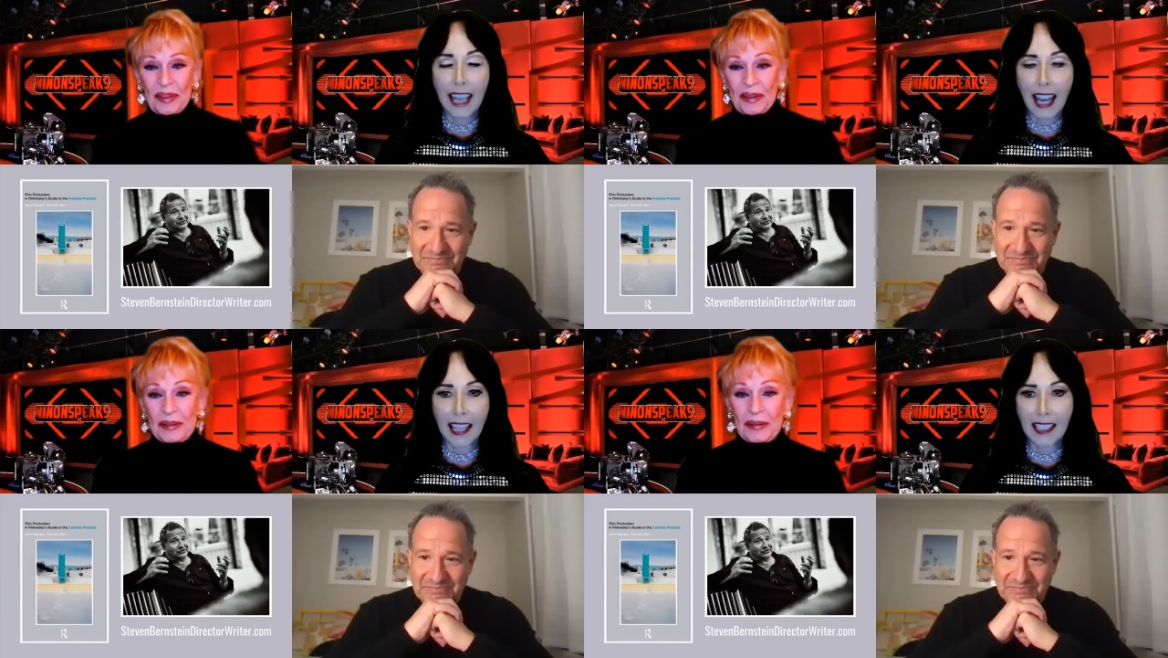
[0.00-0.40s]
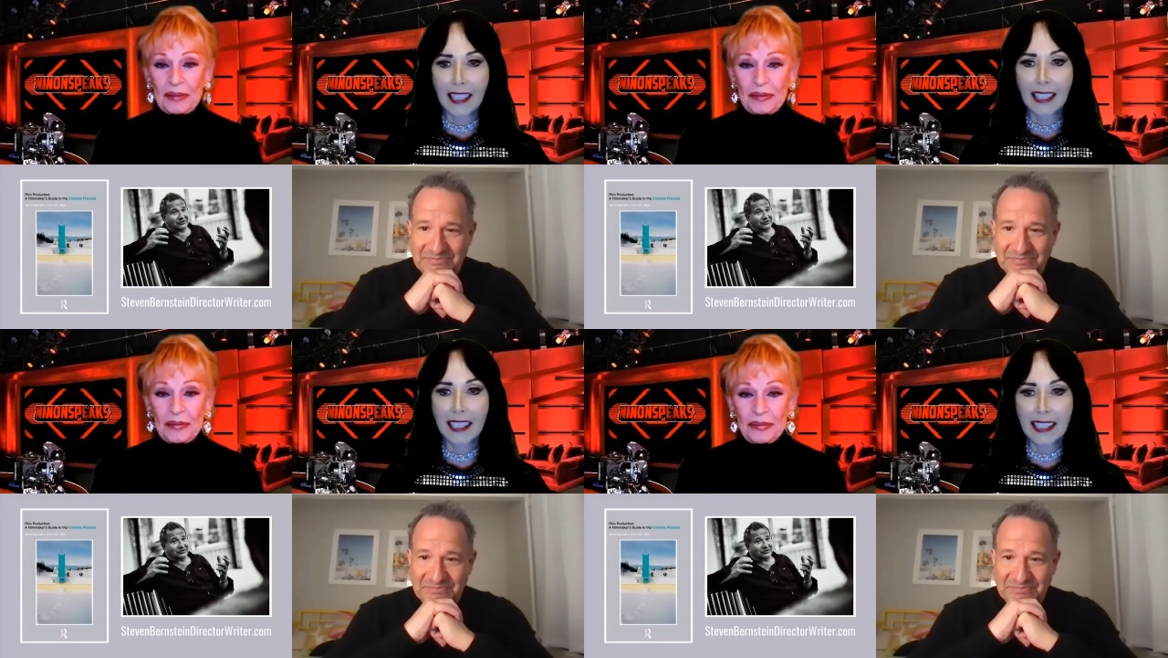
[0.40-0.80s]

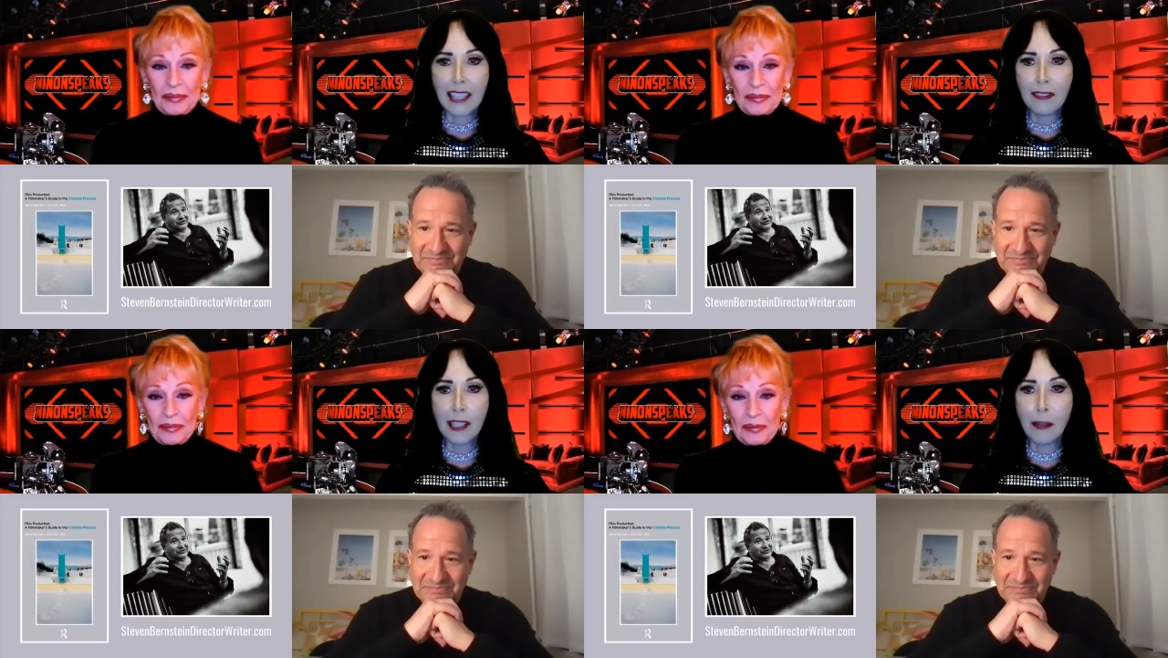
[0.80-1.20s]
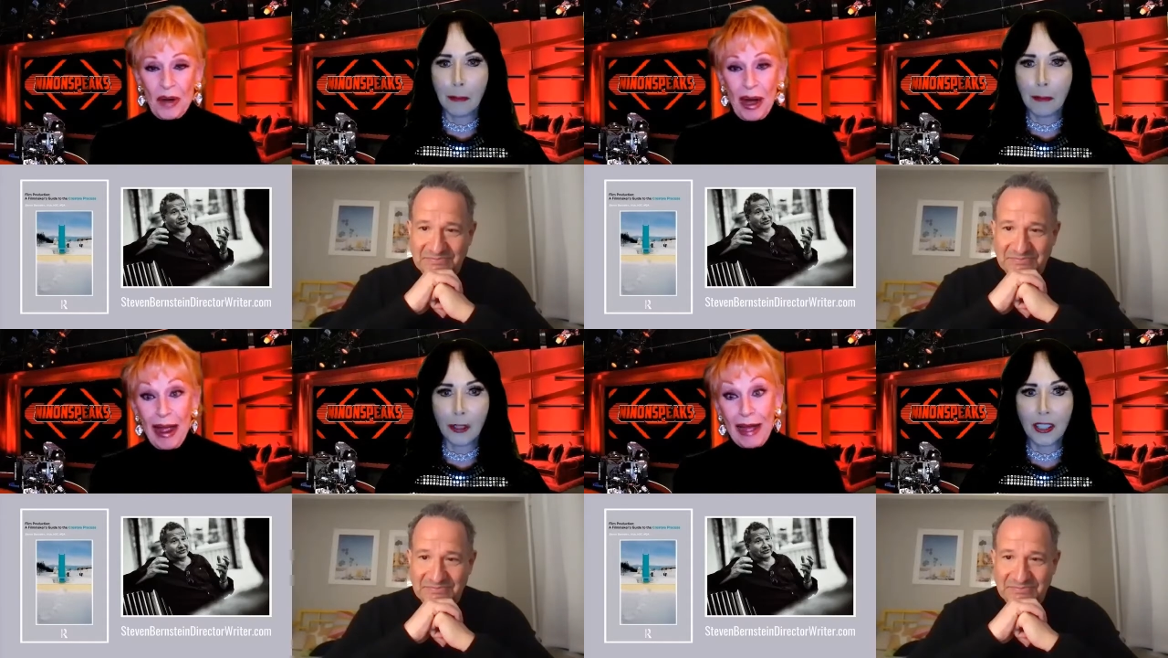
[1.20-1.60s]
Speaker 1: guest,
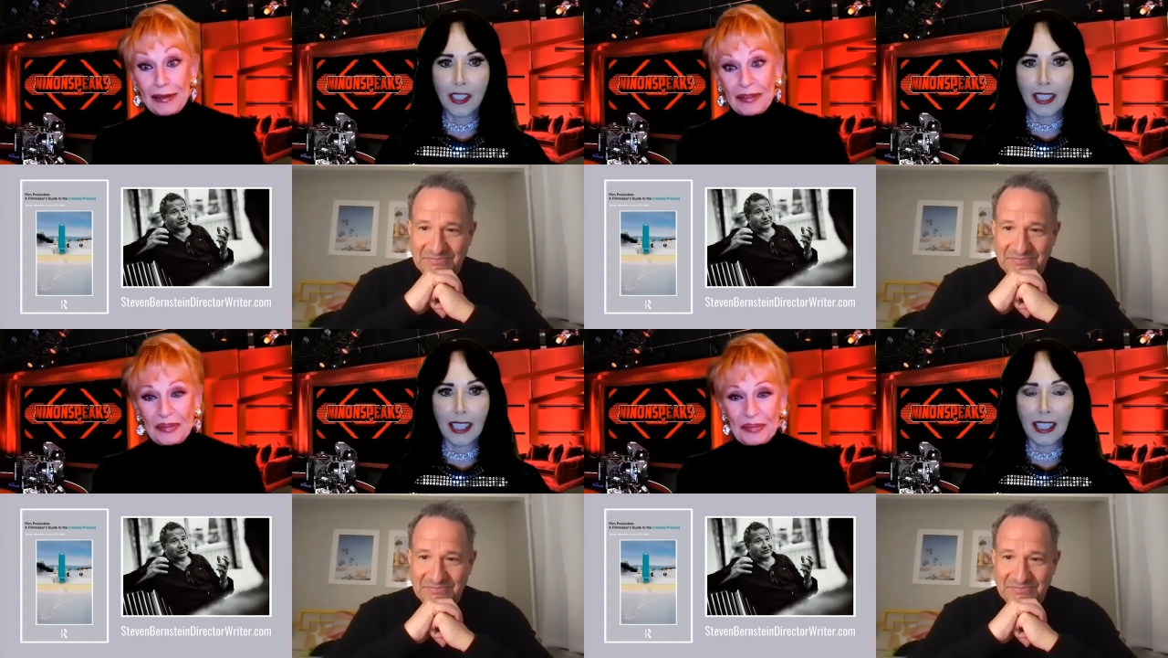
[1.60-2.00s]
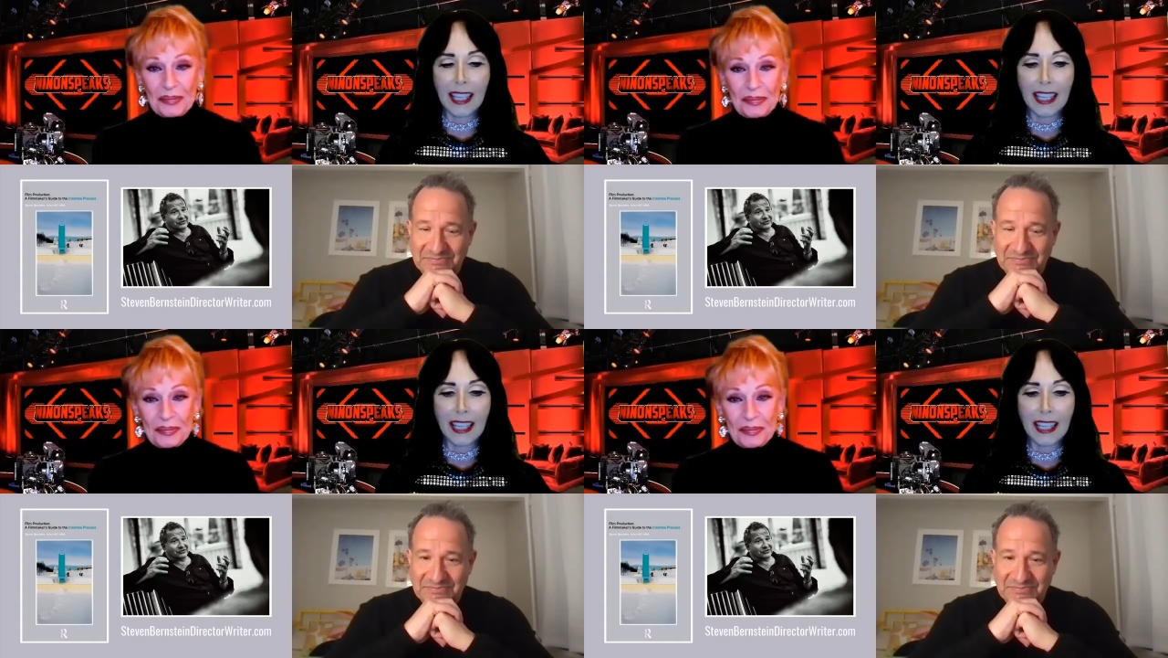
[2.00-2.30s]
Steven Bernstein.